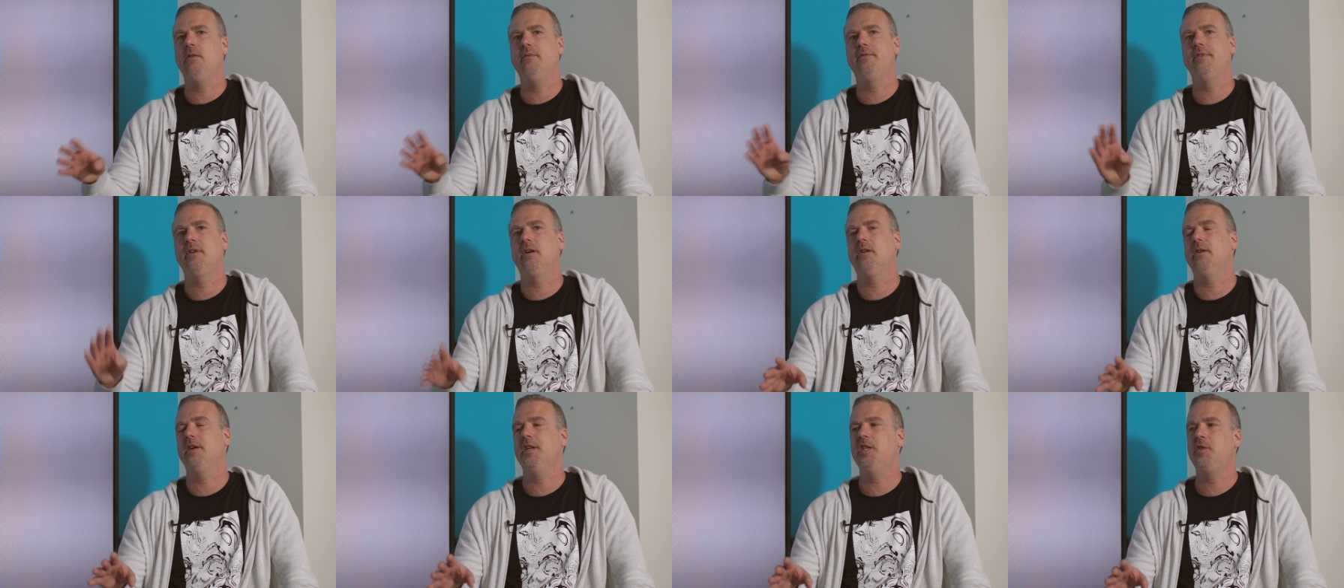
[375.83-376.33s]
or
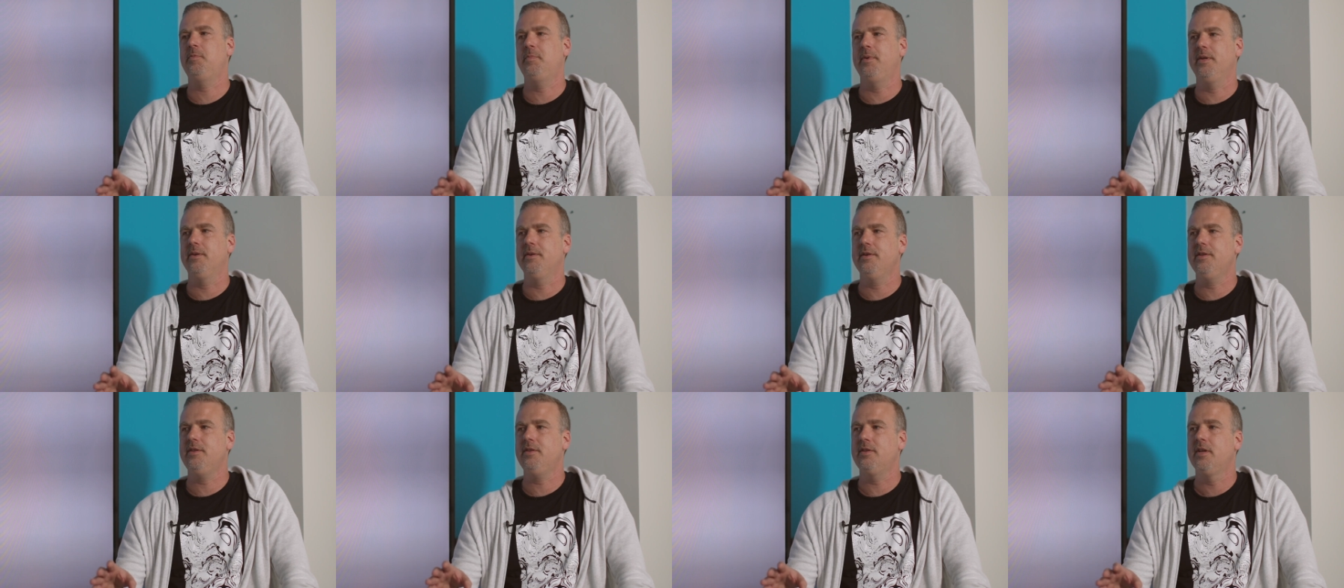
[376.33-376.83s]
VR
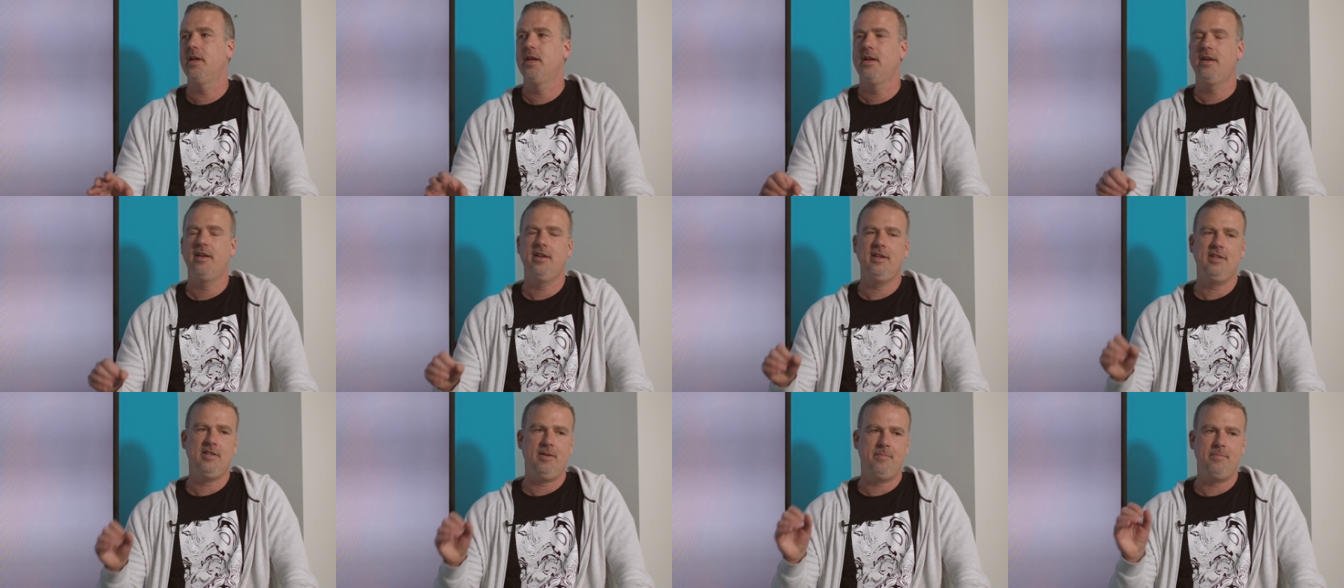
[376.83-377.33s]
experience,
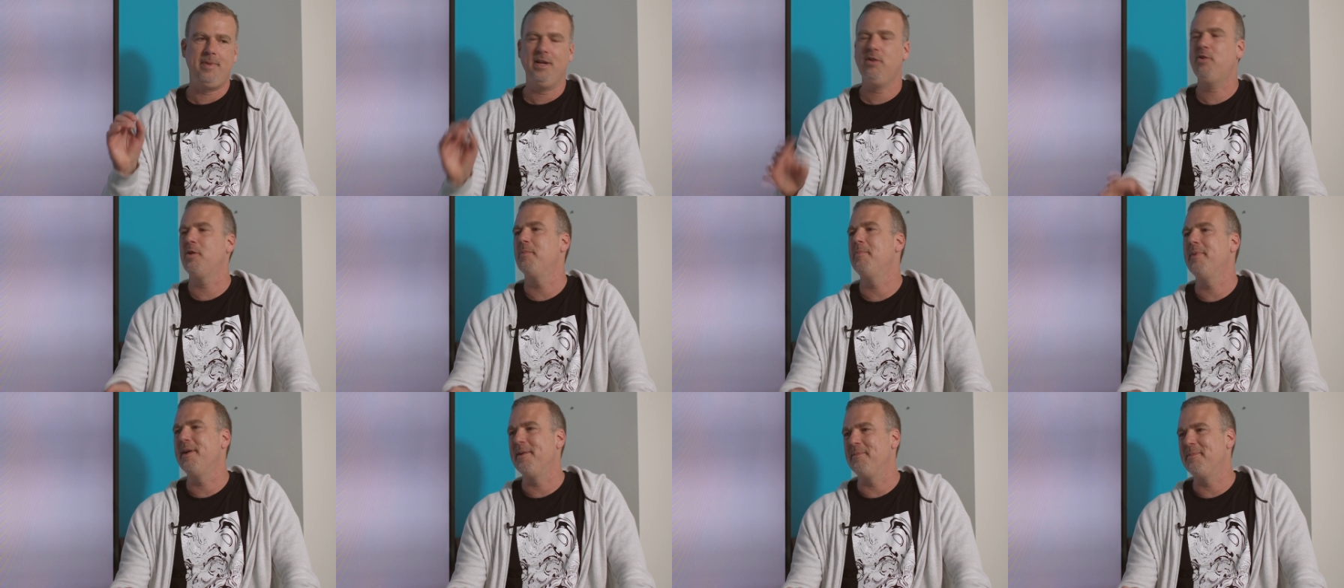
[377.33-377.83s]
is a big
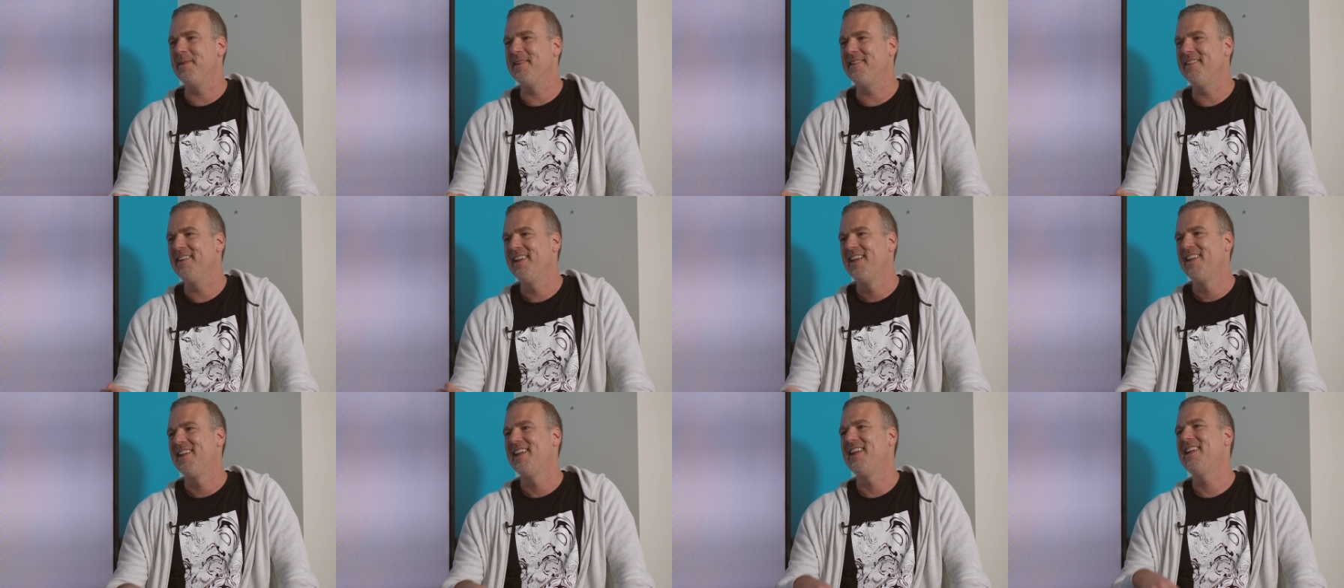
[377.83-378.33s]
commitment.
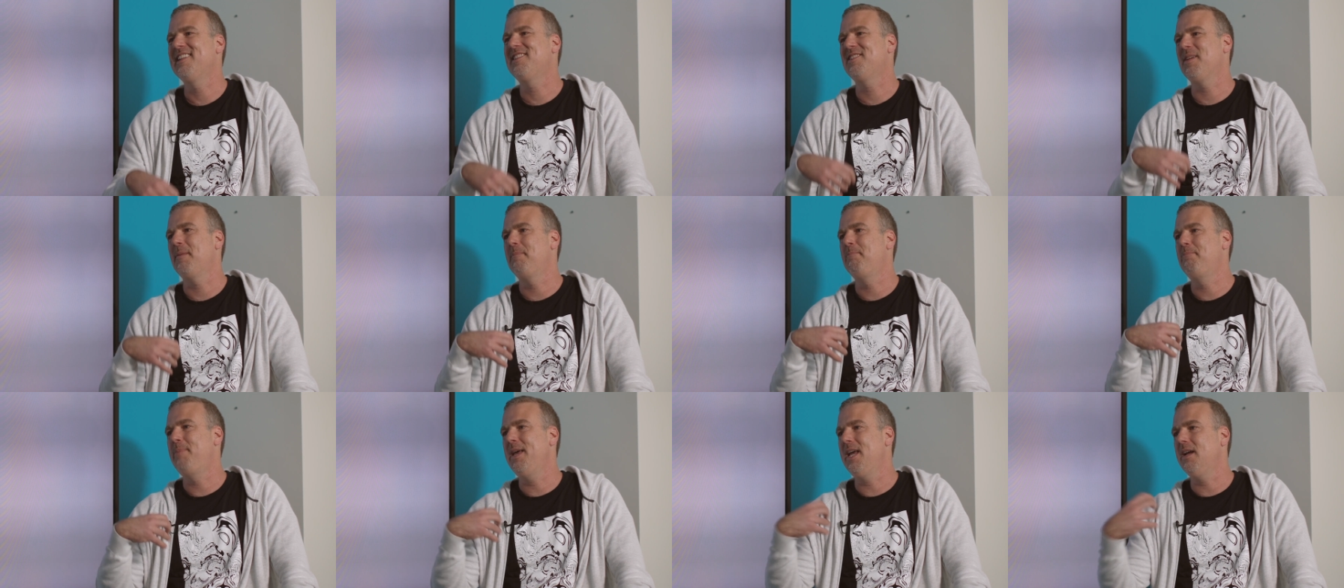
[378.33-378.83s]
It's
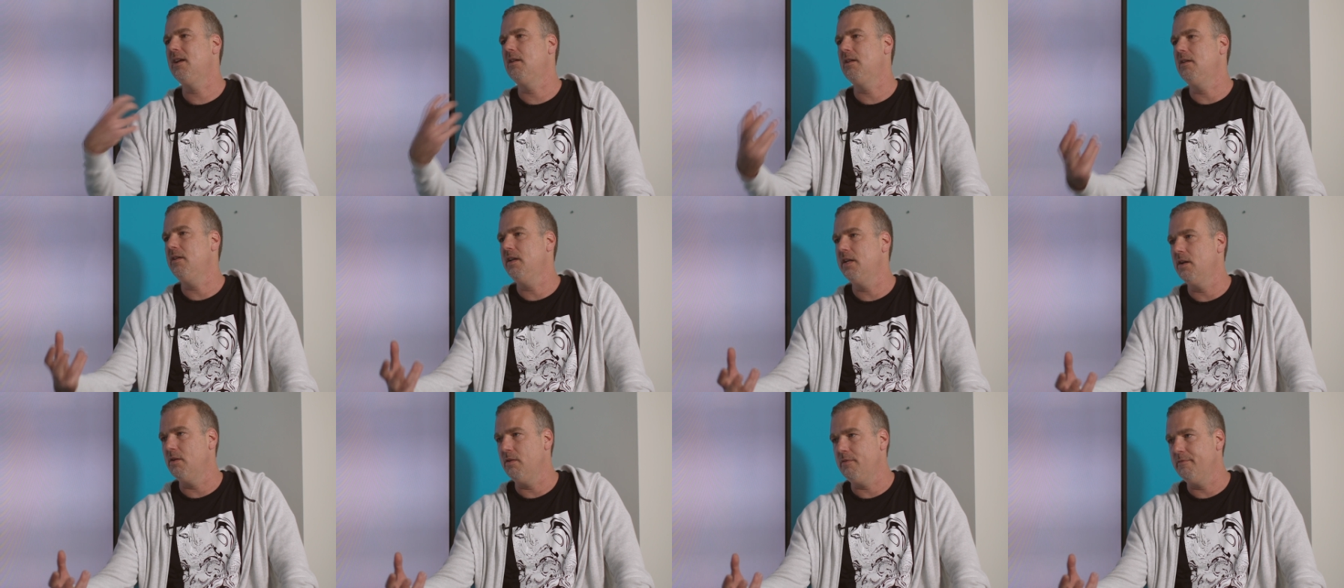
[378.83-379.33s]
a big,
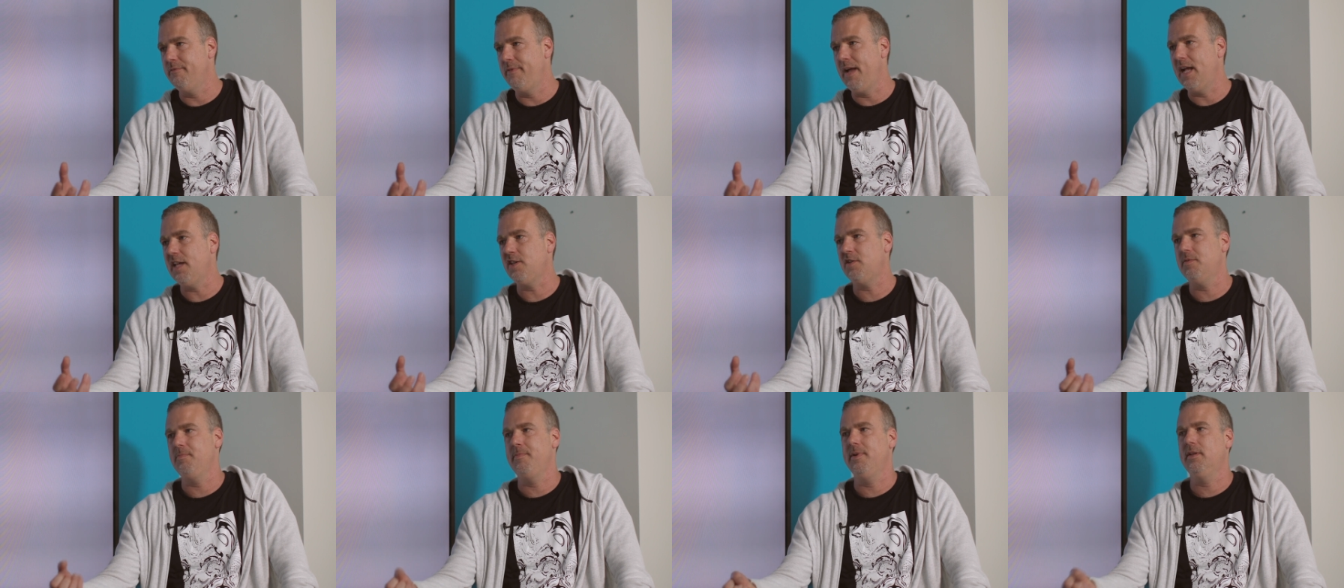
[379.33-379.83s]
you know,
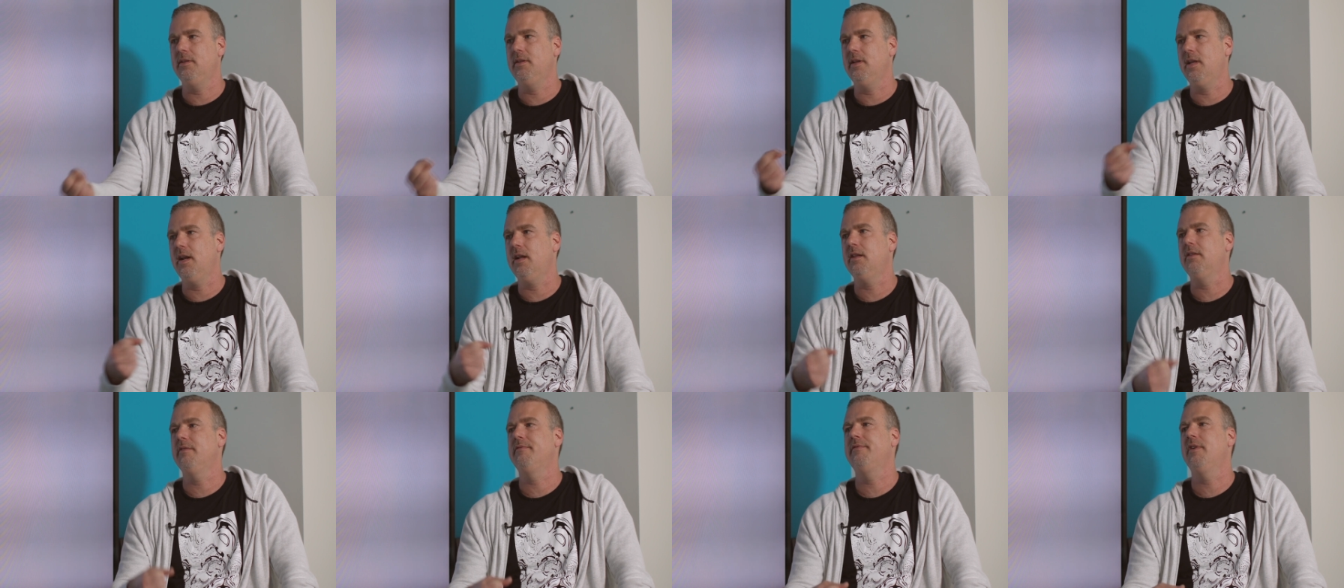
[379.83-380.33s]
investment
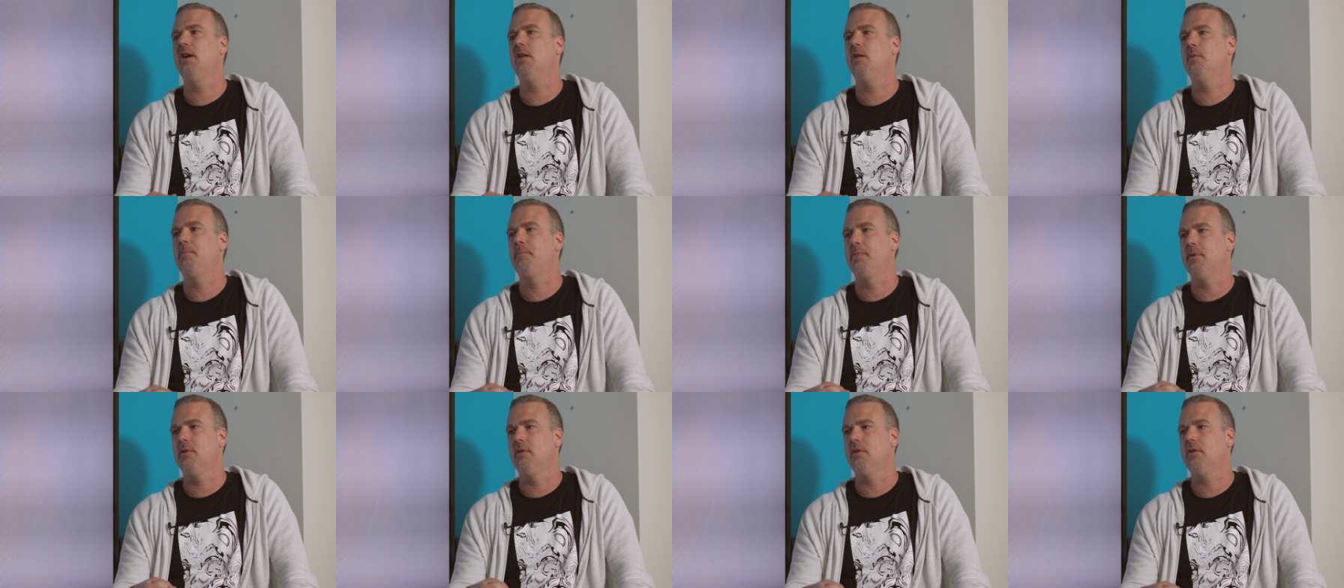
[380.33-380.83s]
that a
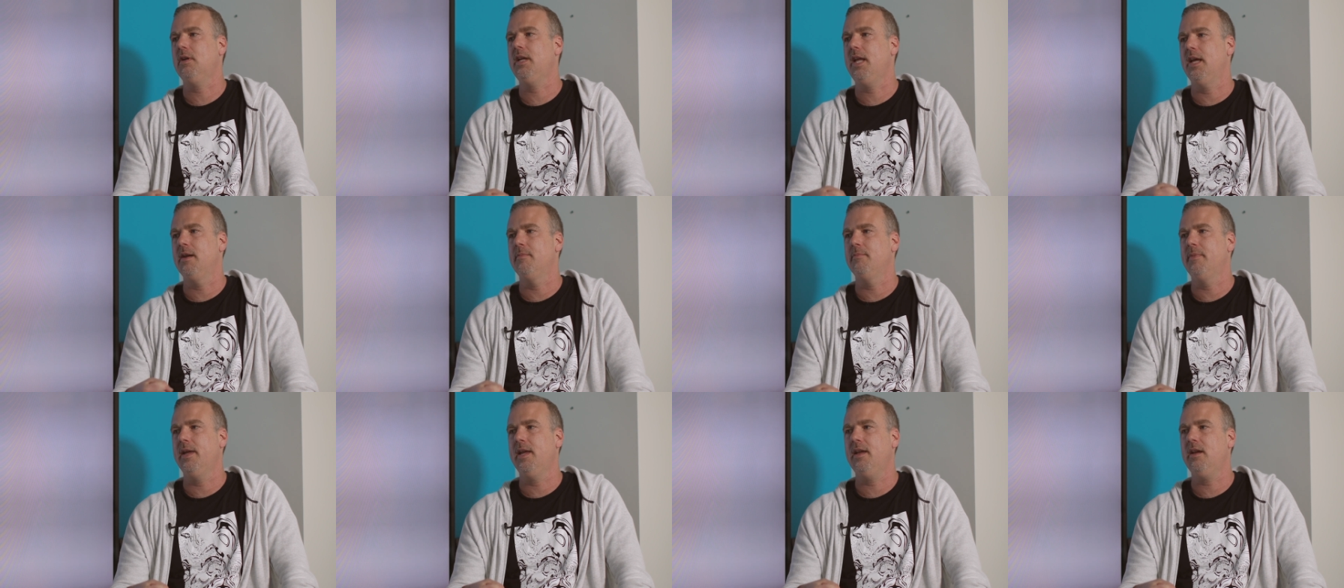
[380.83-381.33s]
developer
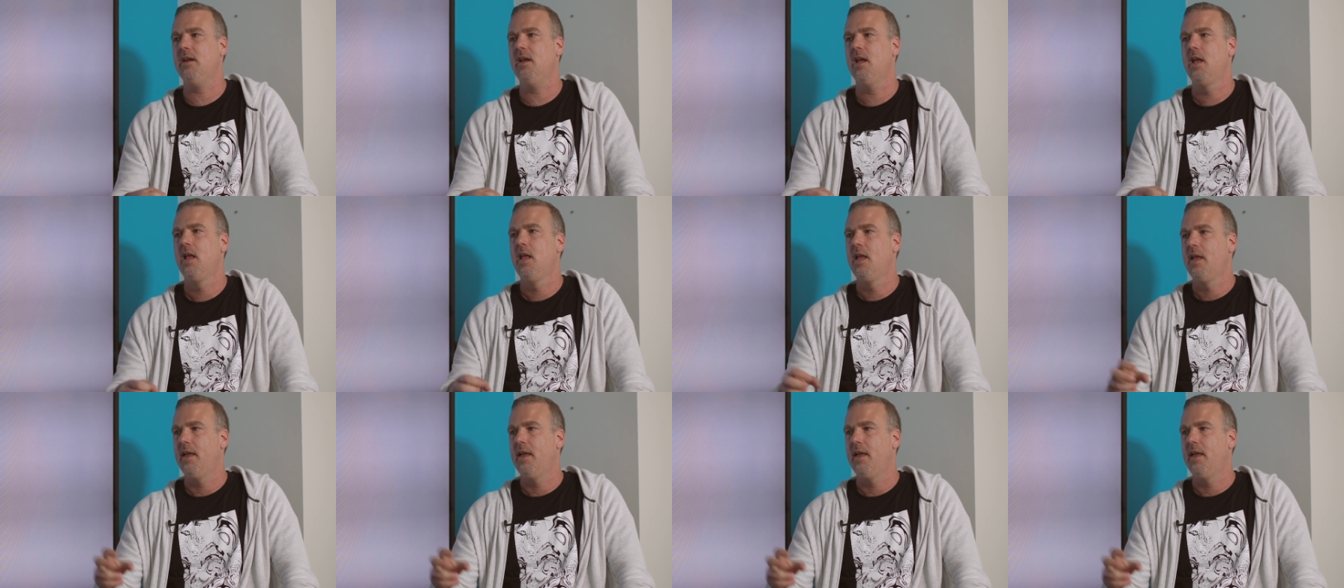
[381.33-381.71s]
can make.